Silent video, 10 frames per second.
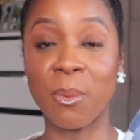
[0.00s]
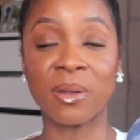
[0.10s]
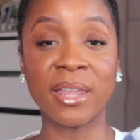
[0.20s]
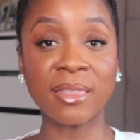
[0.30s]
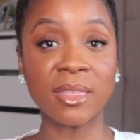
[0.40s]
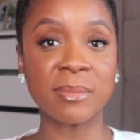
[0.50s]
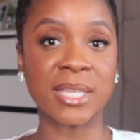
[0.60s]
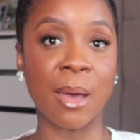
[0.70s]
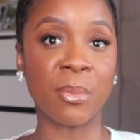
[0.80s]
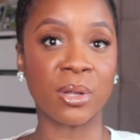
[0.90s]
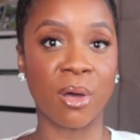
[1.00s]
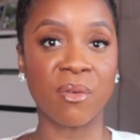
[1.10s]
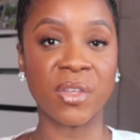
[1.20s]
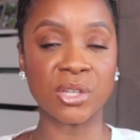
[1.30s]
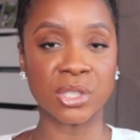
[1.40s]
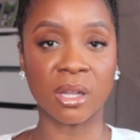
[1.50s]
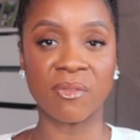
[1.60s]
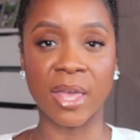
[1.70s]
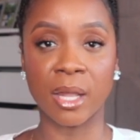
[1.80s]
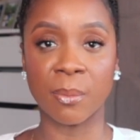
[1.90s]
I will link them down below if they're still
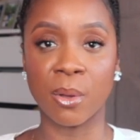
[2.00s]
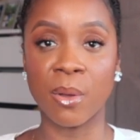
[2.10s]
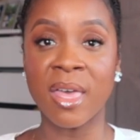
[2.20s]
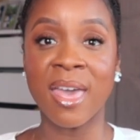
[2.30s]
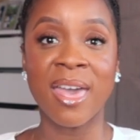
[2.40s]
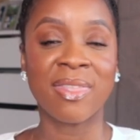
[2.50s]
available.